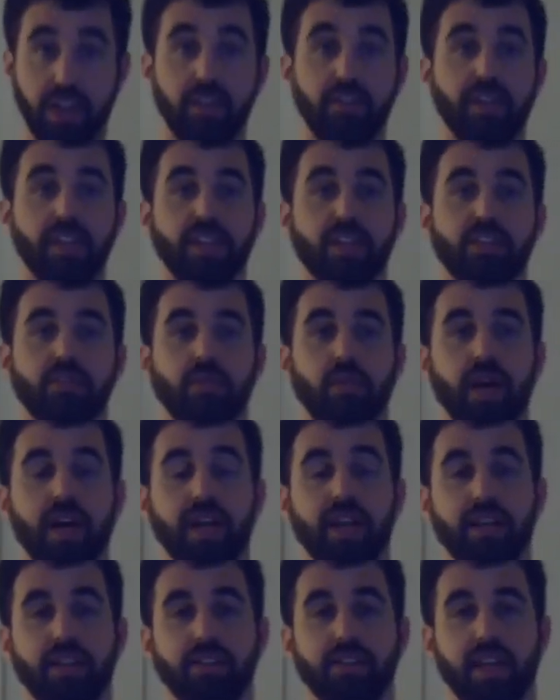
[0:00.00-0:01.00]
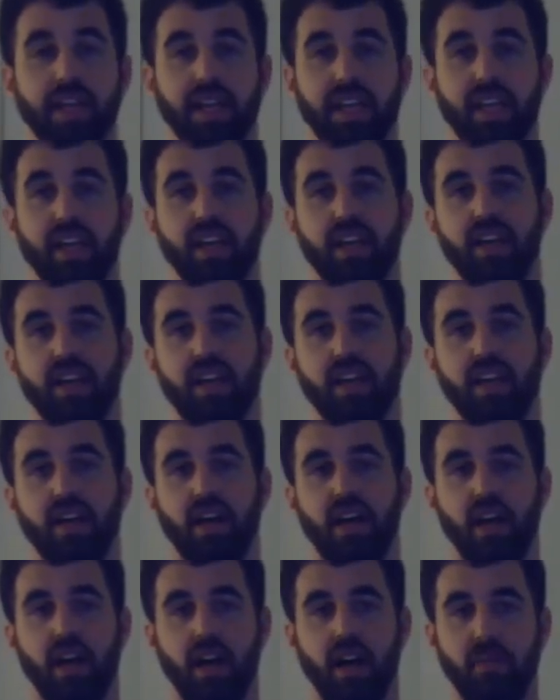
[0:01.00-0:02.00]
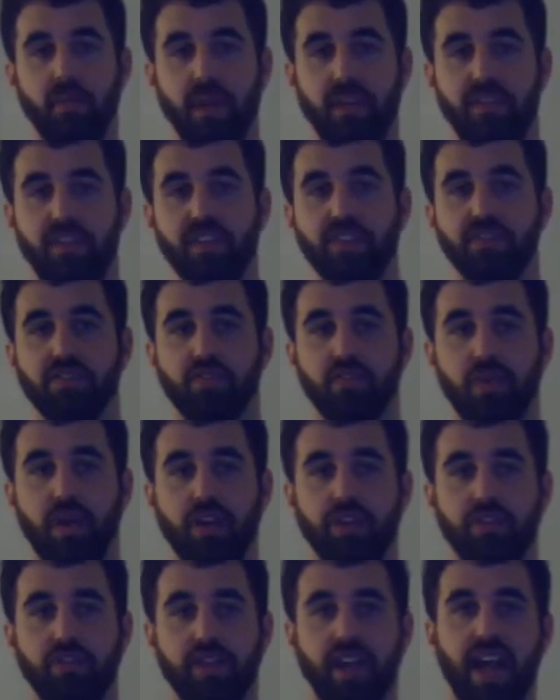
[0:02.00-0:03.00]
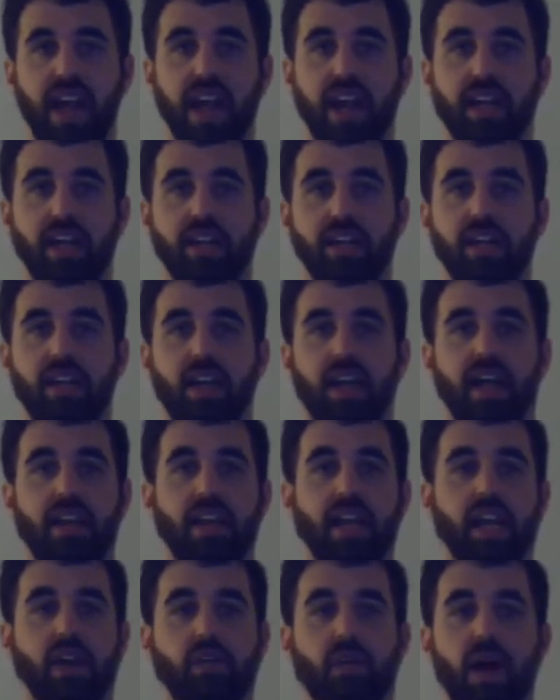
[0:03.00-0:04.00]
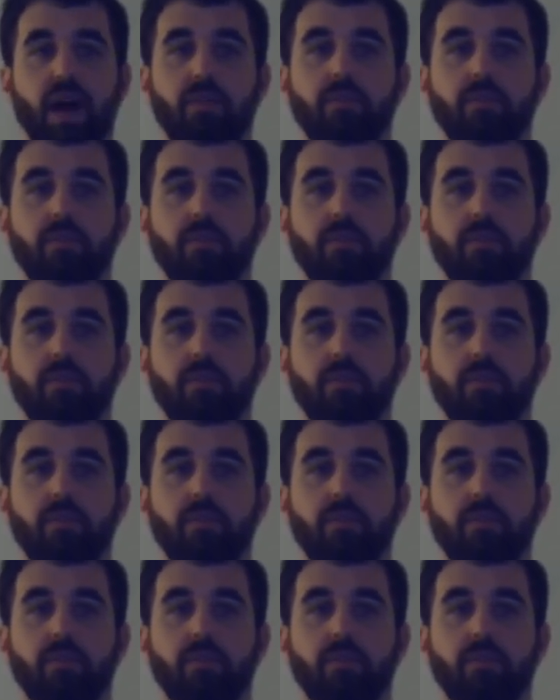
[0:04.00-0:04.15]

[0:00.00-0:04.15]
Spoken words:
it this way. It's like, if this was around your neck and they grab